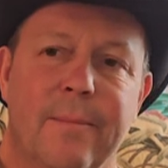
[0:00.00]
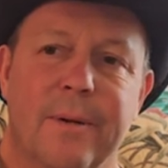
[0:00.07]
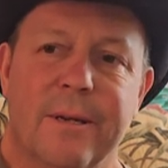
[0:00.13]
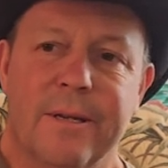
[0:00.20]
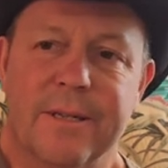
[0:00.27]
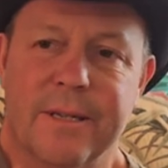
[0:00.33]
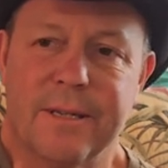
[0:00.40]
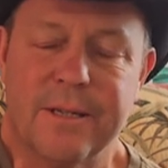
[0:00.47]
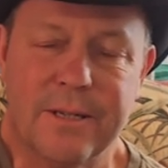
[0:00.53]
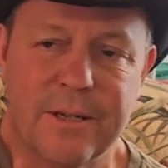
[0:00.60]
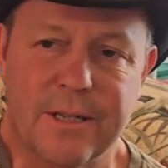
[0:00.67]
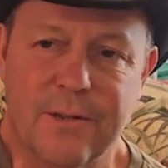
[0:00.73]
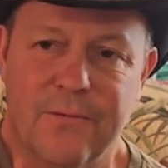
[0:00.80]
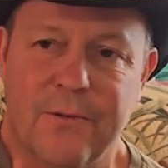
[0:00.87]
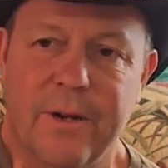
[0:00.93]
because it's
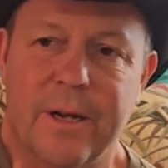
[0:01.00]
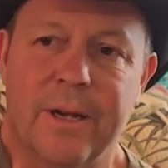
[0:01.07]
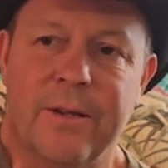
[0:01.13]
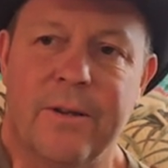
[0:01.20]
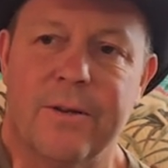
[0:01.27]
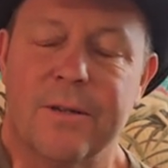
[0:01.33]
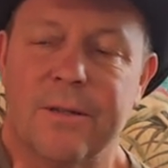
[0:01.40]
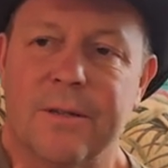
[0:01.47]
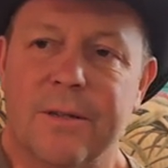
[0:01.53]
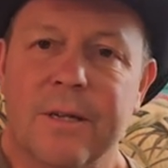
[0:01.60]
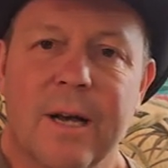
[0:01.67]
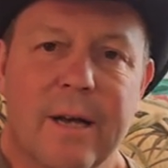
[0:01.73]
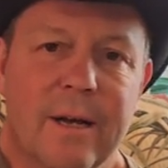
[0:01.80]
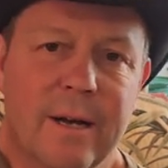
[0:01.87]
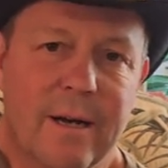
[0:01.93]
just freaking useless.
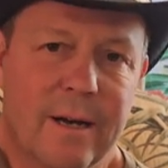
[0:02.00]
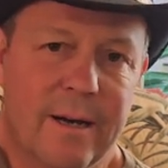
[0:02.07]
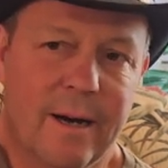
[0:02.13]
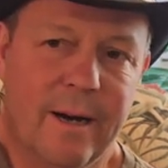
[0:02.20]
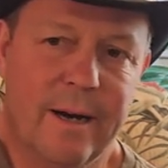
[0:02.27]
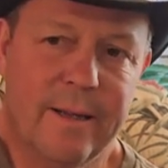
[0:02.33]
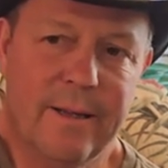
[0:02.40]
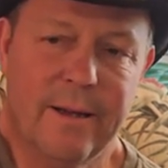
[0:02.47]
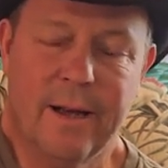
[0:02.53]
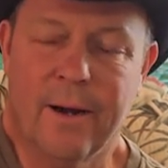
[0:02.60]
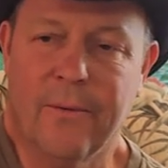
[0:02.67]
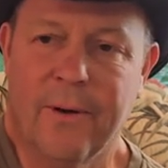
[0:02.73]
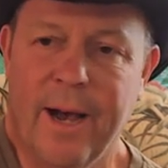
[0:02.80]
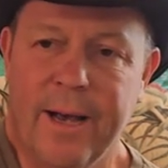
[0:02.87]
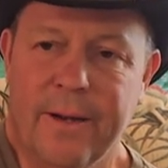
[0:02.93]
Uh, you
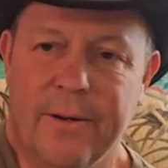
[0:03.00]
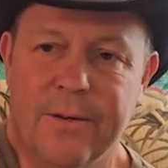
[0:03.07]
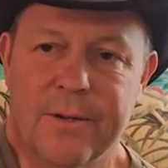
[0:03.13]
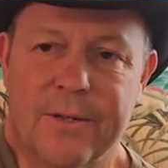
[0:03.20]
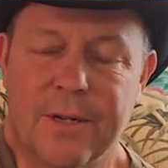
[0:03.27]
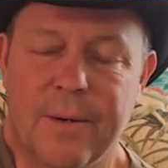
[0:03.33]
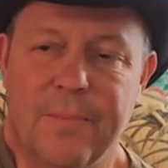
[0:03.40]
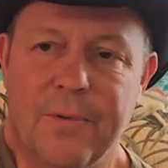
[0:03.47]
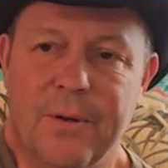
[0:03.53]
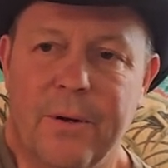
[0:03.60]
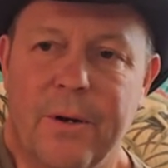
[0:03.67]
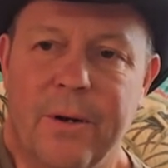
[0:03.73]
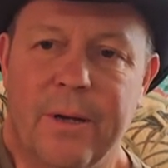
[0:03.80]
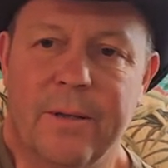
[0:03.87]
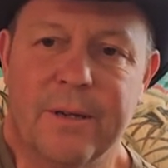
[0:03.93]
got rhinos up
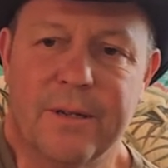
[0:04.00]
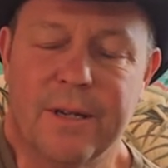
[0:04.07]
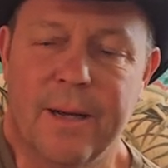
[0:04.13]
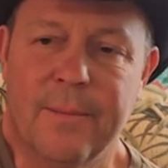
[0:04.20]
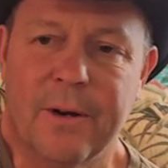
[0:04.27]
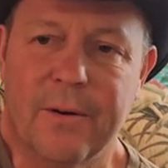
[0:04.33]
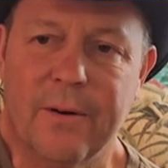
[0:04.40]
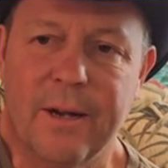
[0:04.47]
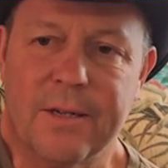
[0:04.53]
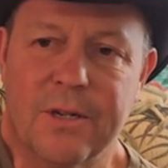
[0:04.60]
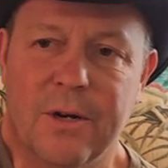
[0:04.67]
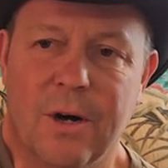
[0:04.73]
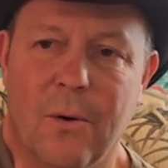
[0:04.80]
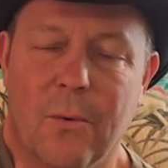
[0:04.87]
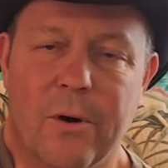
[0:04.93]
there, and the Democrats
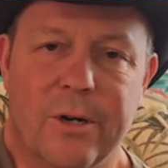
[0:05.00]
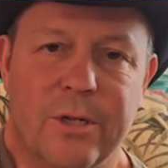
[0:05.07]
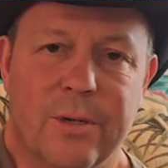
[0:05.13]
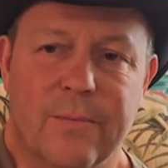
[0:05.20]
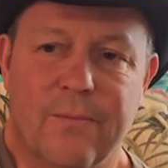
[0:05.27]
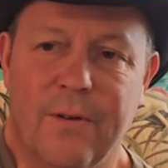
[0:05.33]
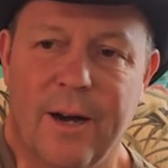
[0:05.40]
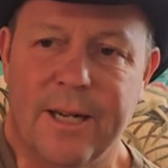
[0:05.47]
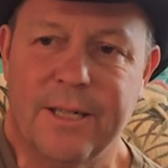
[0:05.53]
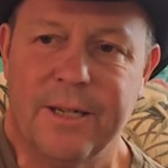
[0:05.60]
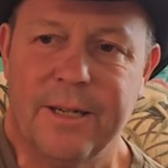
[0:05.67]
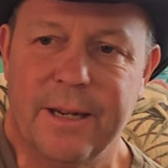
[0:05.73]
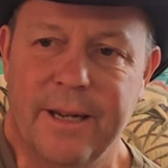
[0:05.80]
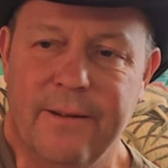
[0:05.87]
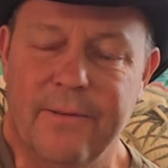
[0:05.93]
all worship
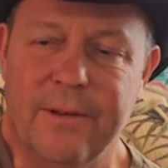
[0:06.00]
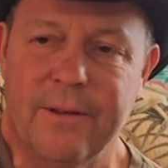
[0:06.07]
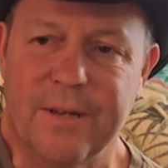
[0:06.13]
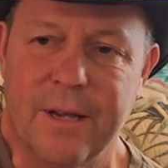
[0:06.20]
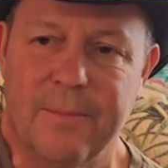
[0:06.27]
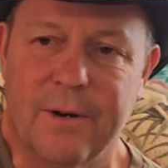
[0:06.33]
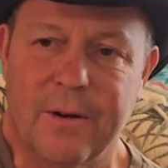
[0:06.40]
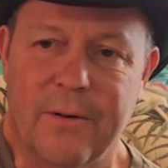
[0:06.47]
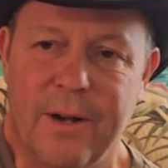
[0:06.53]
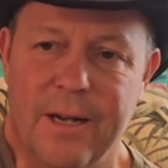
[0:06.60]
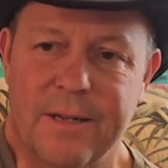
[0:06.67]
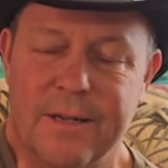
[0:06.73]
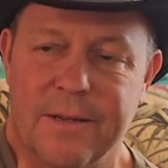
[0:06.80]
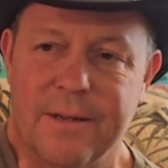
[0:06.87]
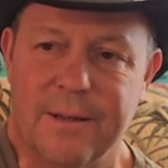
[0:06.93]
Fauci. Even the
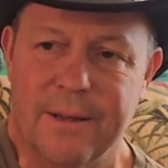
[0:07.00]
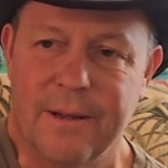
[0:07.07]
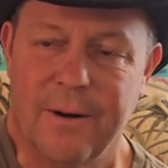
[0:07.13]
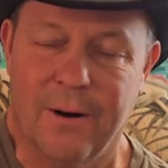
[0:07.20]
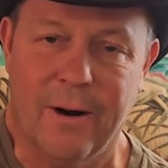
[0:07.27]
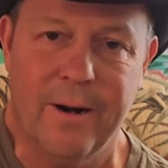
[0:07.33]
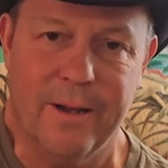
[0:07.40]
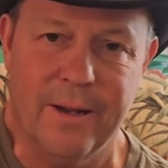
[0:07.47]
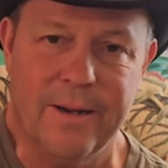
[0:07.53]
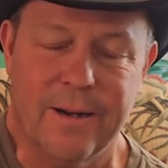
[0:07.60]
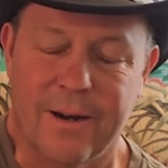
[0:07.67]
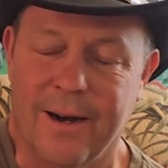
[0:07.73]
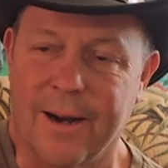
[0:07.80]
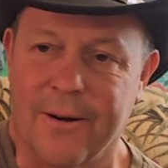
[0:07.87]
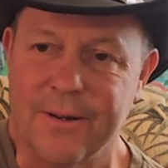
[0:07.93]
Democrats that, that aren't in
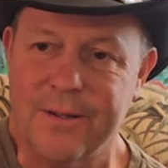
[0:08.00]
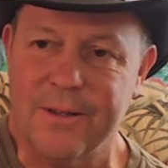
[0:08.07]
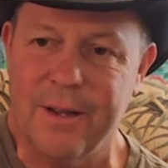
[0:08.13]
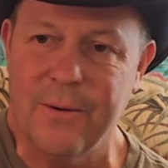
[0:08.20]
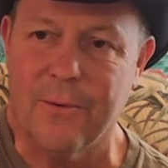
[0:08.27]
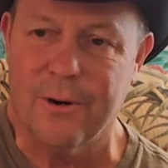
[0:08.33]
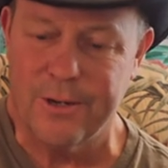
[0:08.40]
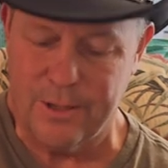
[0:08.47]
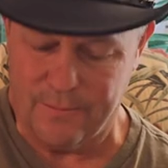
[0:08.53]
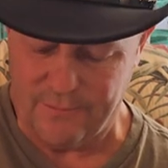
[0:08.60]
Congress, they worship